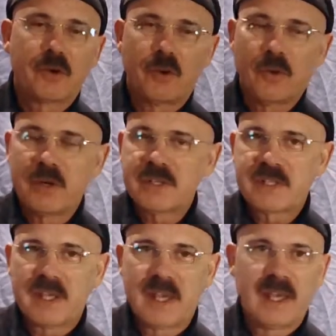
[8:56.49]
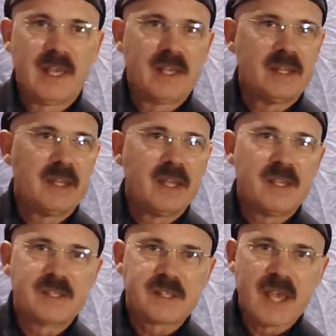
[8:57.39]
Chords and
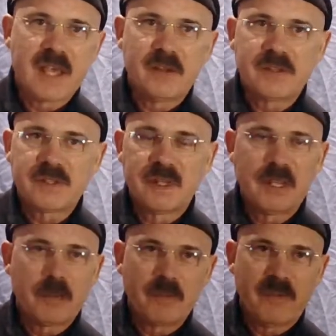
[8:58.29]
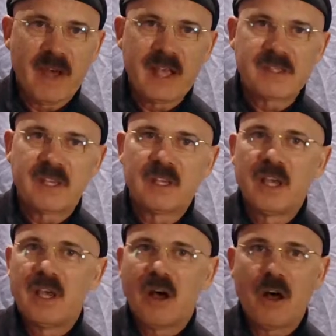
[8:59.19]
scales and improvising